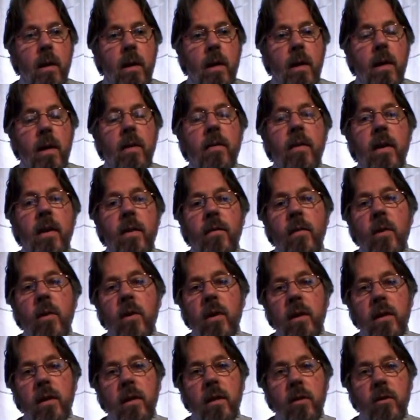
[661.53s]
Even if you
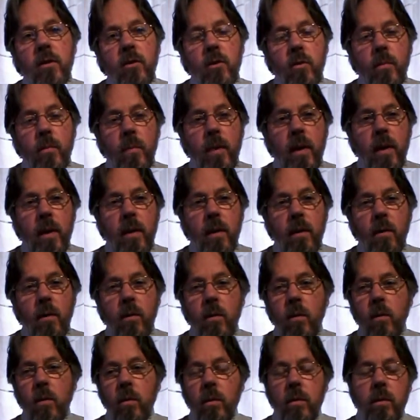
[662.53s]
listen to me,
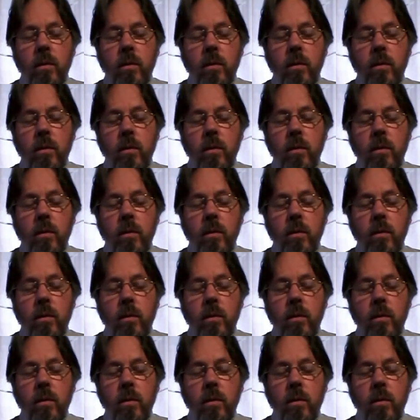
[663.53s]
or